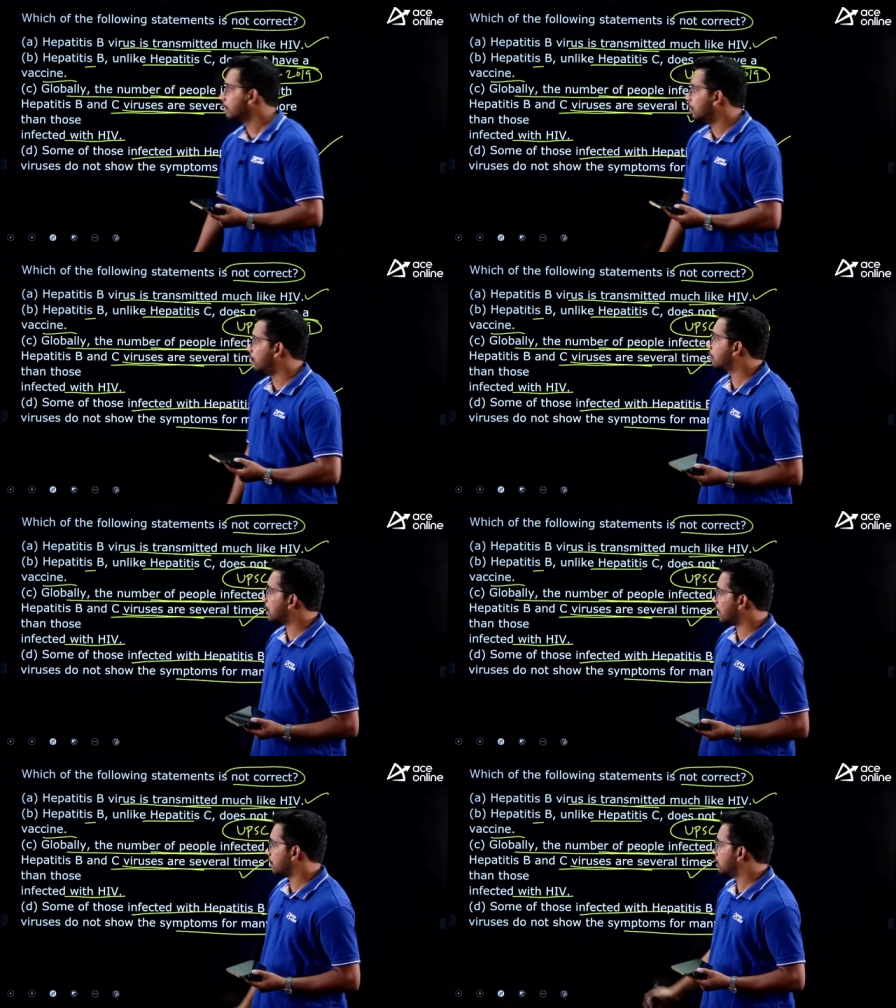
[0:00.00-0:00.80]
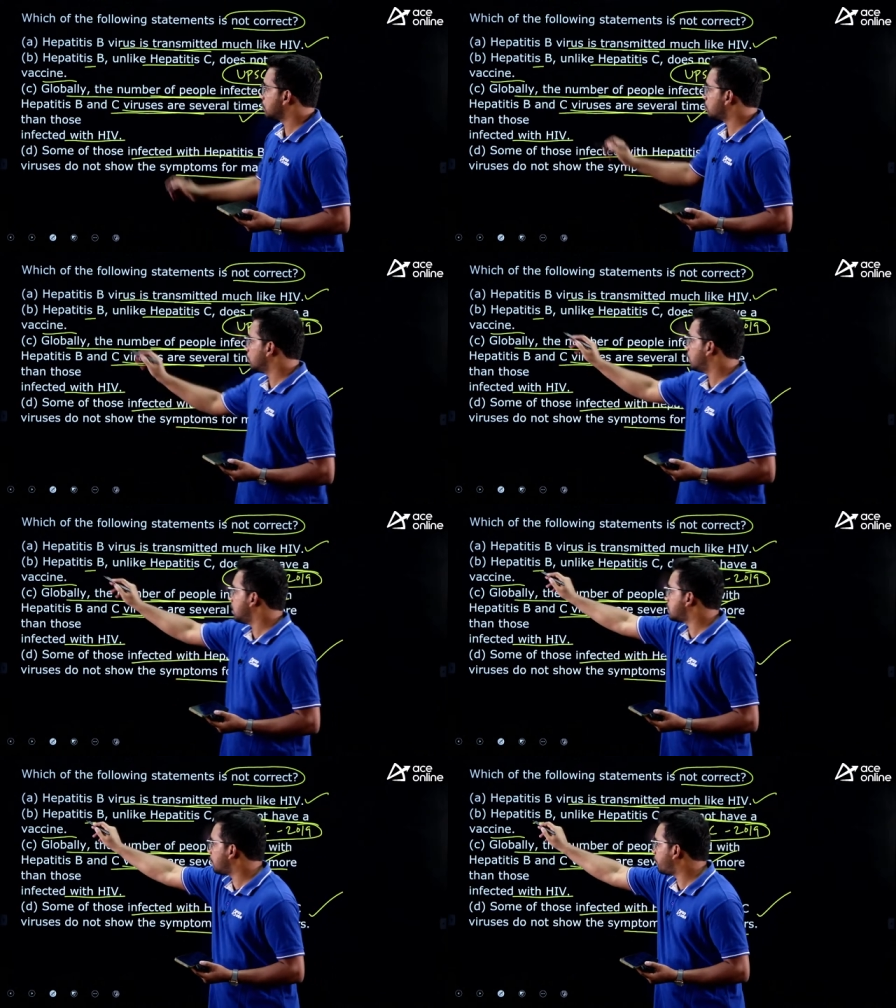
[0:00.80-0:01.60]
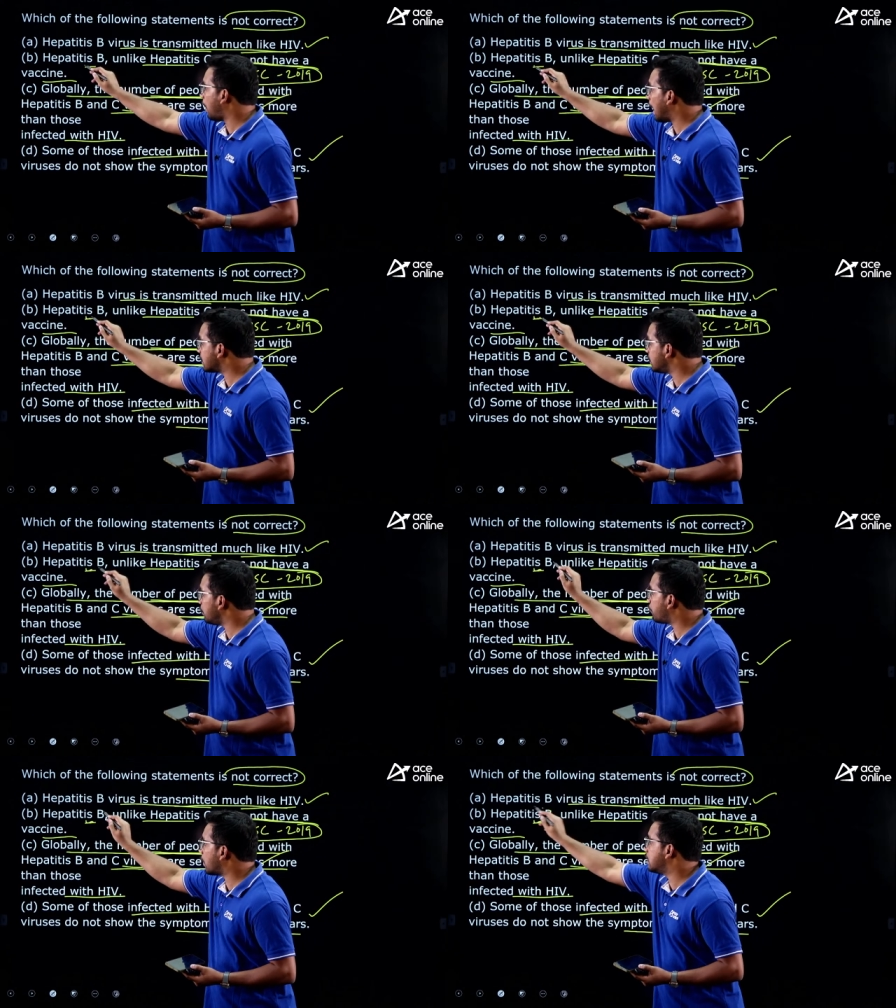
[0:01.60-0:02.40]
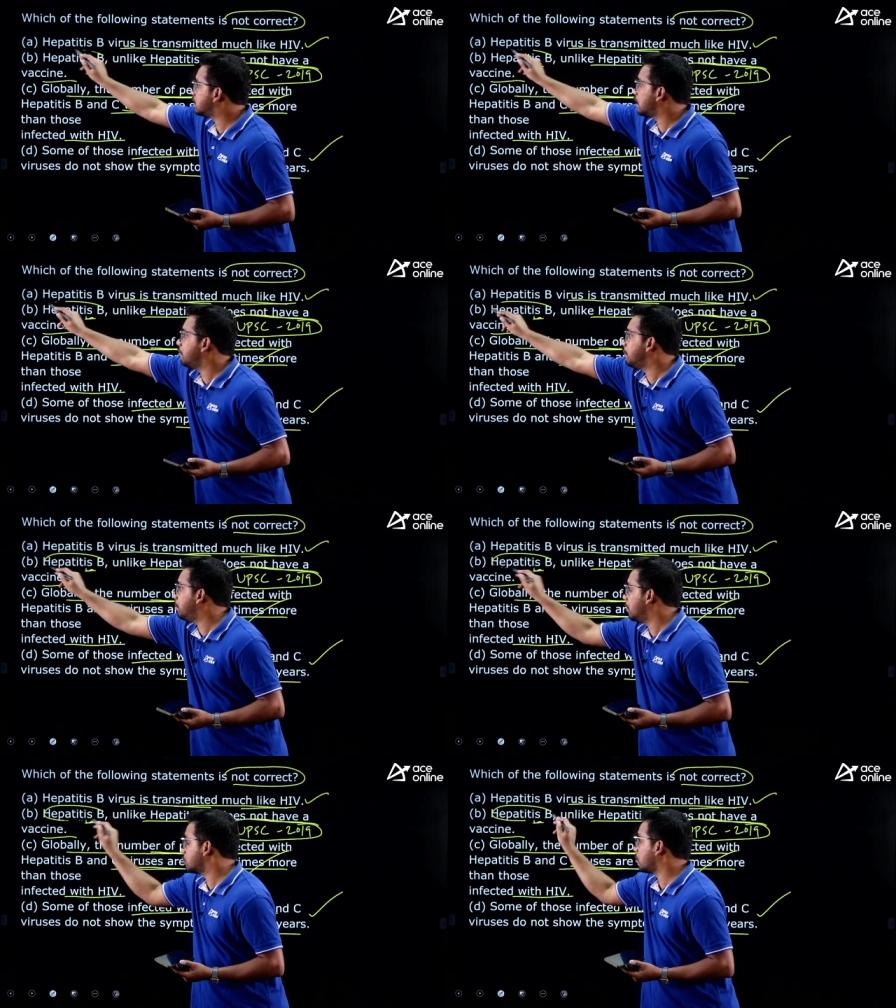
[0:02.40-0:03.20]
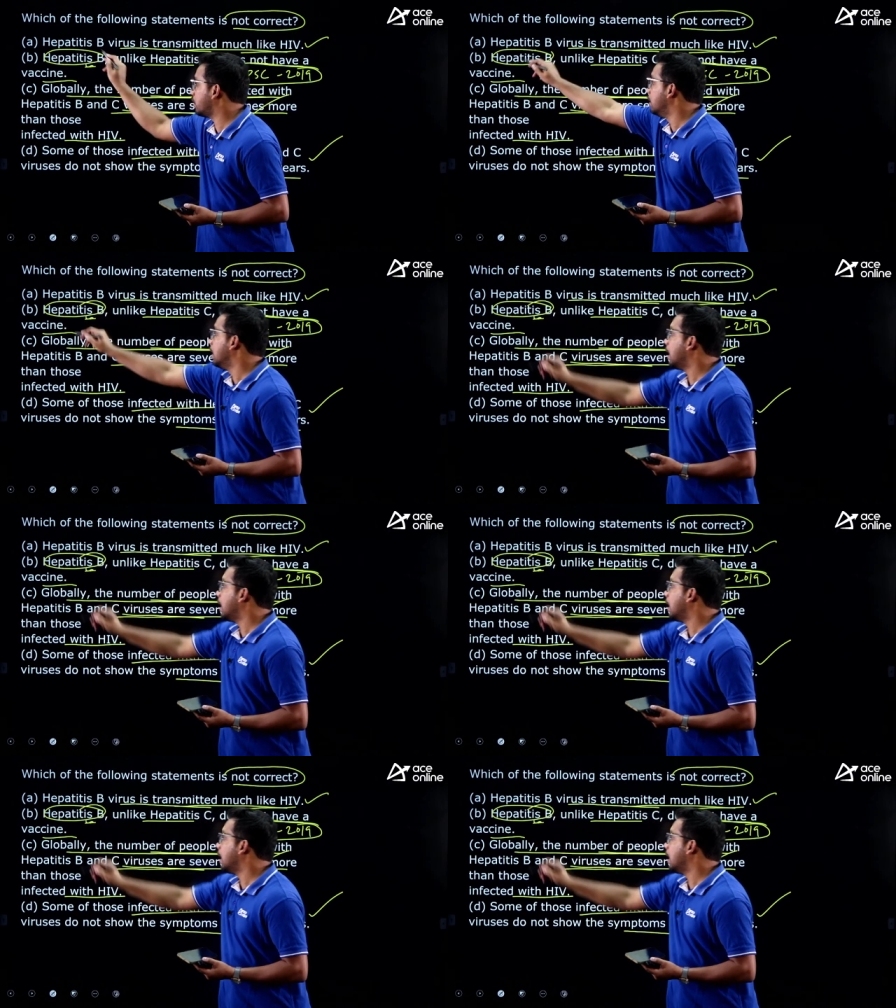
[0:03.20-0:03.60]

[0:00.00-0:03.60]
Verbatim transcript: uh, correct. So, there is a vaccine for HIV oh uh, sorry